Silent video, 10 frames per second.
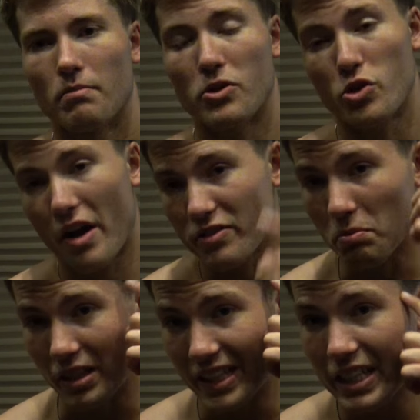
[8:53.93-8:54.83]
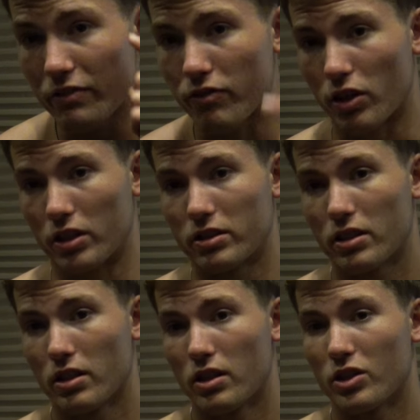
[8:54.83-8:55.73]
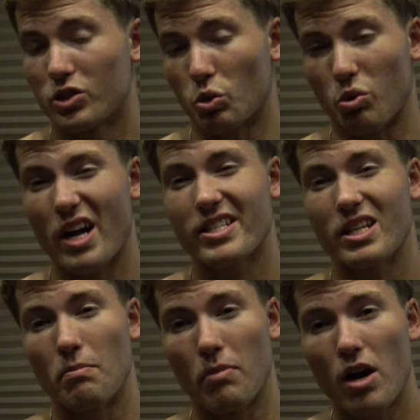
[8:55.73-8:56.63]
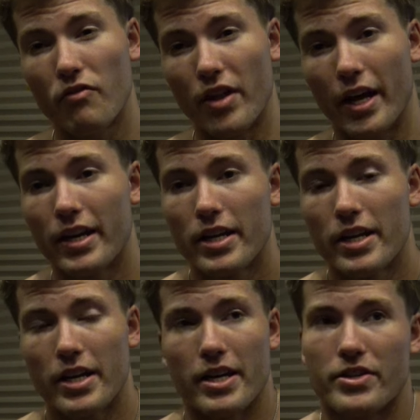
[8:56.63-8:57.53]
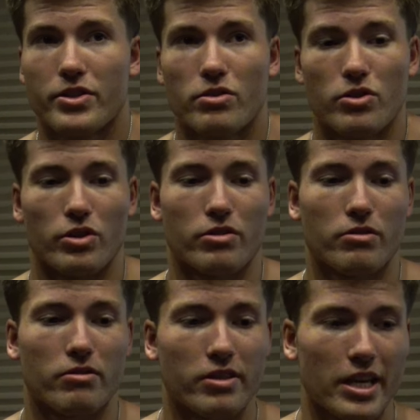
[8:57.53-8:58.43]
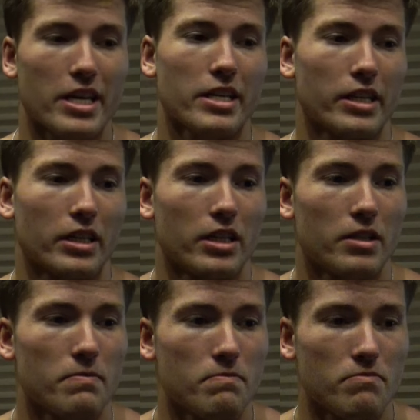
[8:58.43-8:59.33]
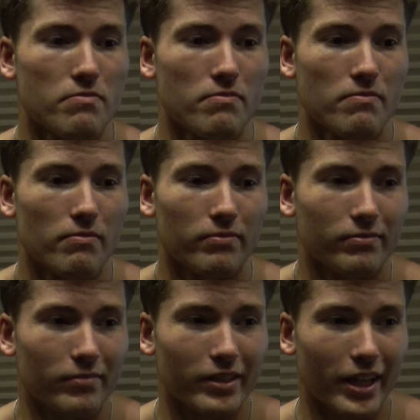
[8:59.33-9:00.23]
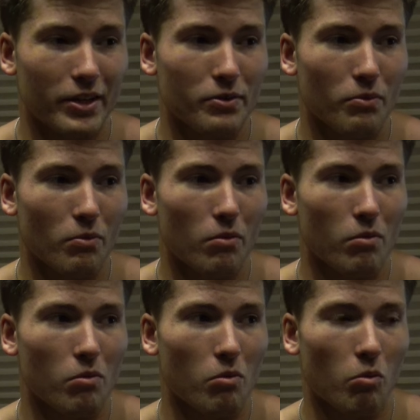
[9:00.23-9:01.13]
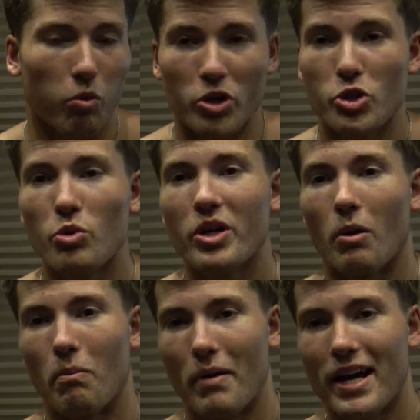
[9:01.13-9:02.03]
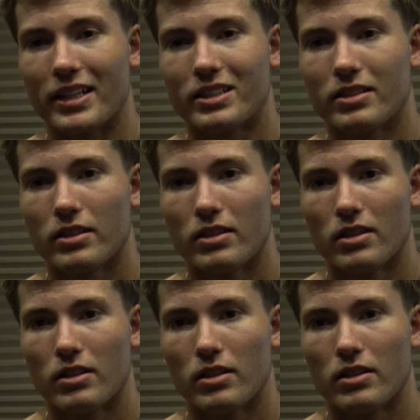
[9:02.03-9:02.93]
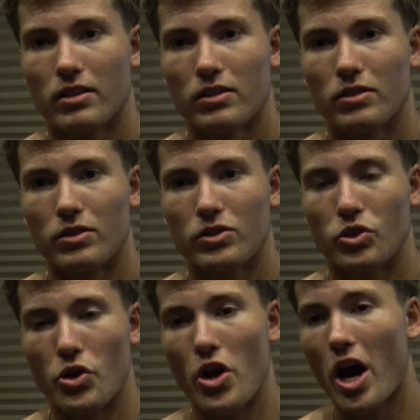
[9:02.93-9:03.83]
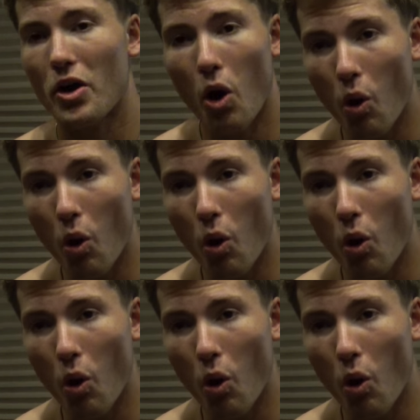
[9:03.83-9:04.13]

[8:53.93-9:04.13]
But you have to believe first. So rising above that, it's just stating that we're doing our best to not